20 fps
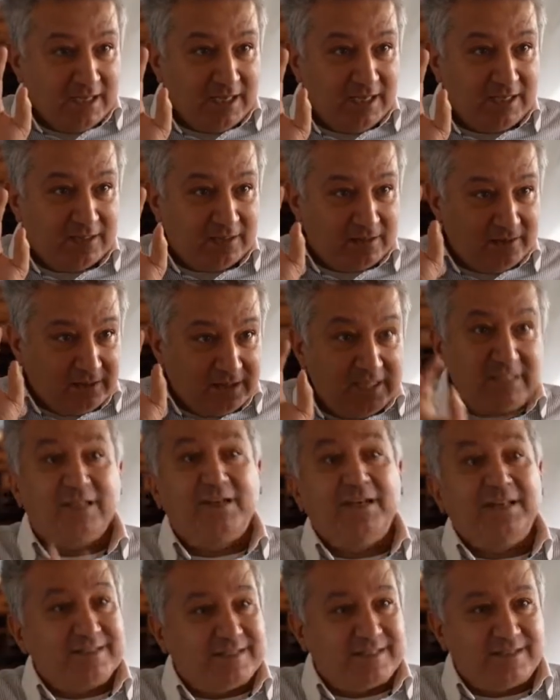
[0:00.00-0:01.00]
in
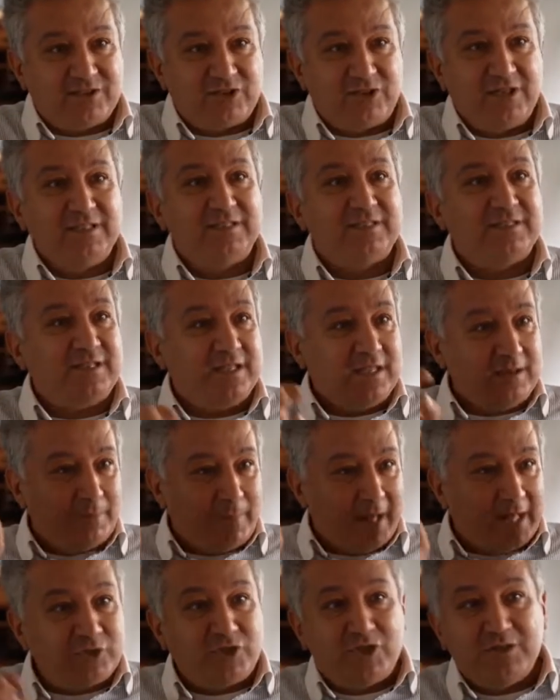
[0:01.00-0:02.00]
Netherlands streets, in
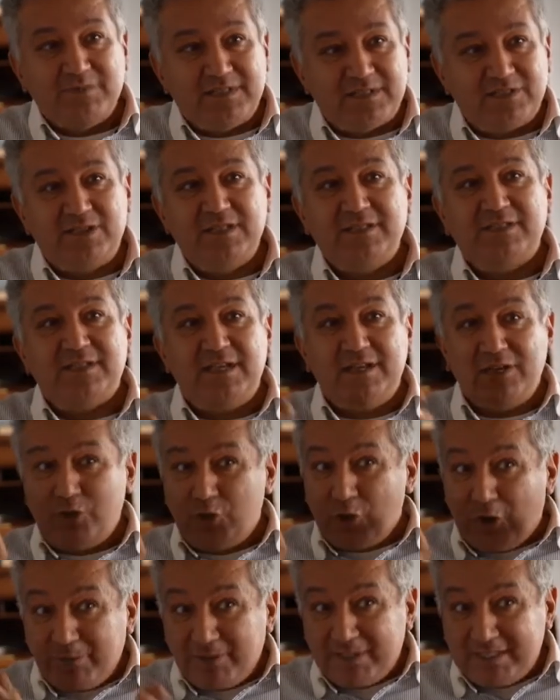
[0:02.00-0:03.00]
Belgium streets, in
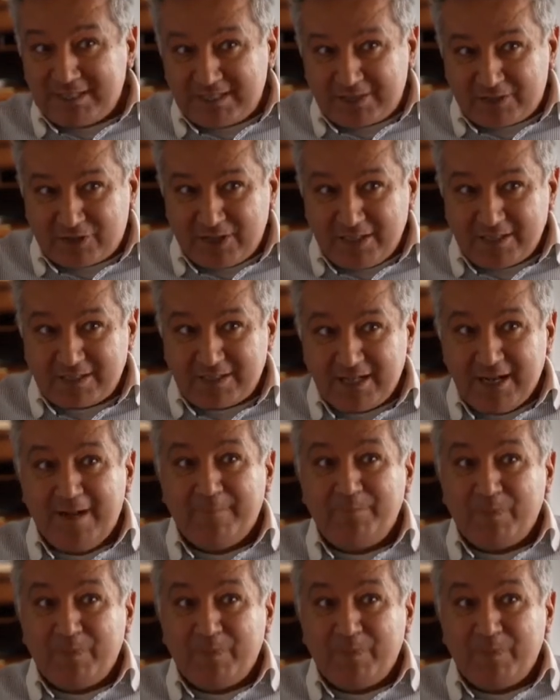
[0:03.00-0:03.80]
Germany streets,